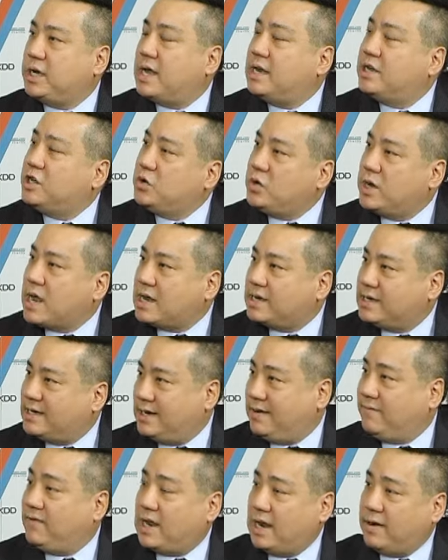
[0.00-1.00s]
and do not
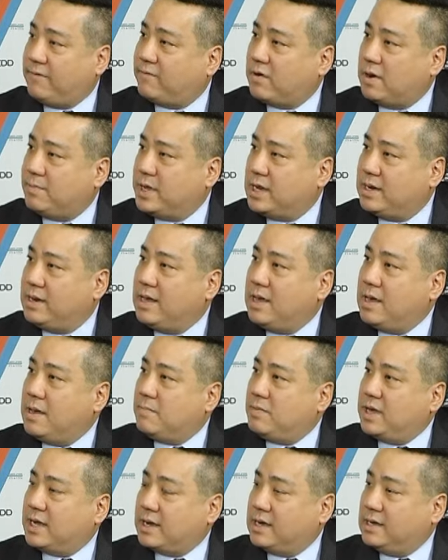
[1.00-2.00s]
deviate from it,
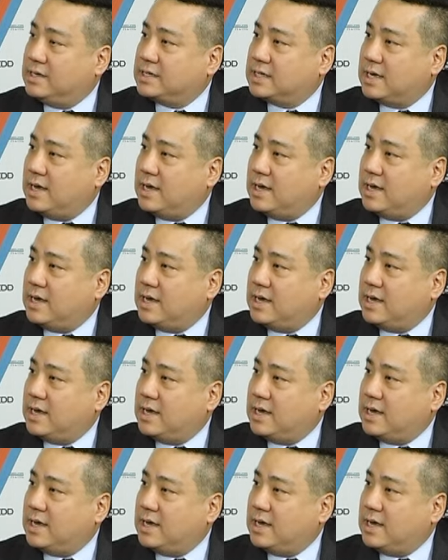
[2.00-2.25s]
because